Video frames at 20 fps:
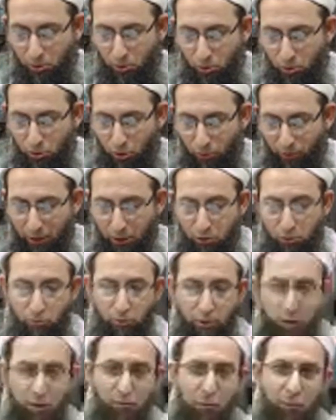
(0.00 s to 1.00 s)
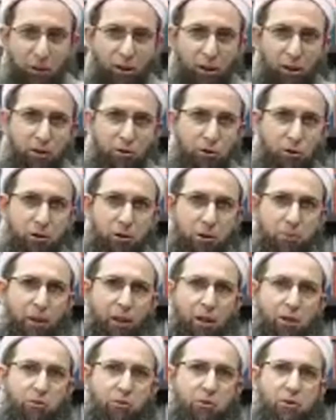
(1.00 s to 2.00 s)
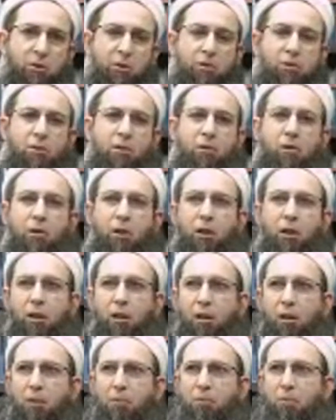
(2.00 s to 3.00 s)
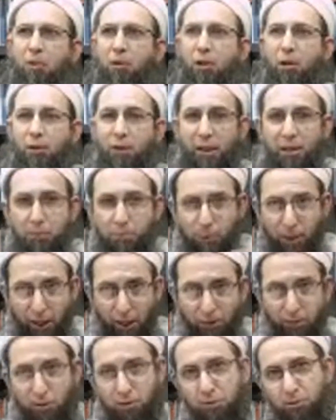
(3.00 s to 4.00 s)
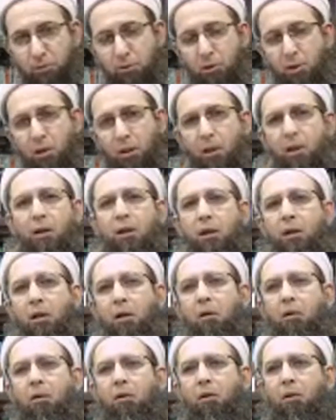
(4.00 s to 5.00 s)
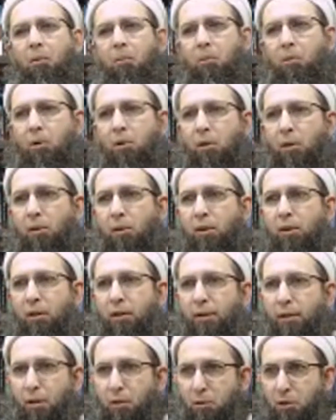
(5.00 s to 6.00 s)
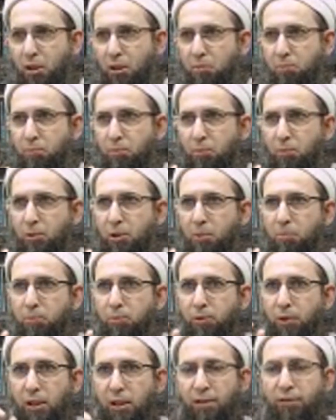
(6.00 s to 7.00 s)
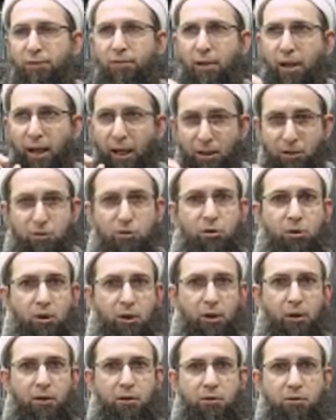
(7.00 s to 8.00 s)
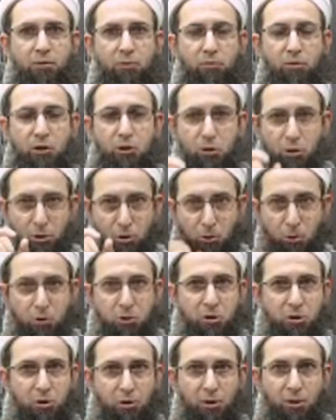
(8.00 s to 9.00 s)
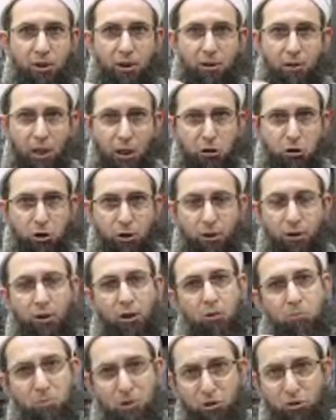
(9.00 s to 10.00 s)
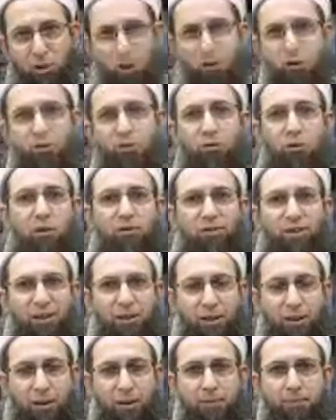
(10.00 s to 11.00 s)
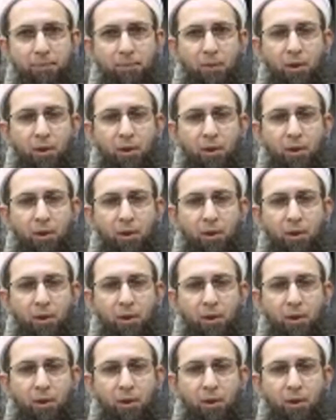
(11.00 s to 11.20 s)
So when Allah talks about the right path, the brief answer which suits the nature and mizaj of Surah Fatiha